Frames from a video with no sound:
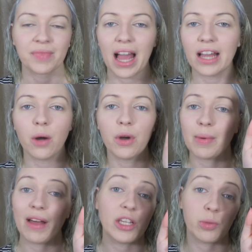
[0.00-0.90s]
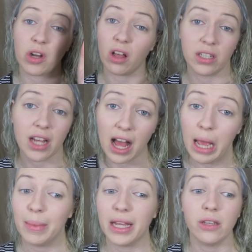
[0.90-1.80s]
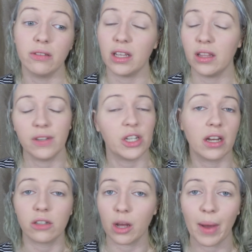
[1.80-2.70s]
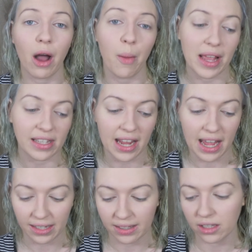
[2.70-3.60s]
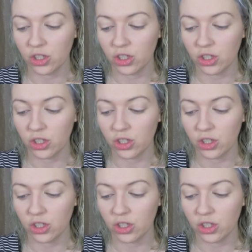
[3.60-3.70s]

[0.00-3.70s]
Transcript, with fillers: I go on about this one all the time and I use it in the video and I talk about how amazing it is.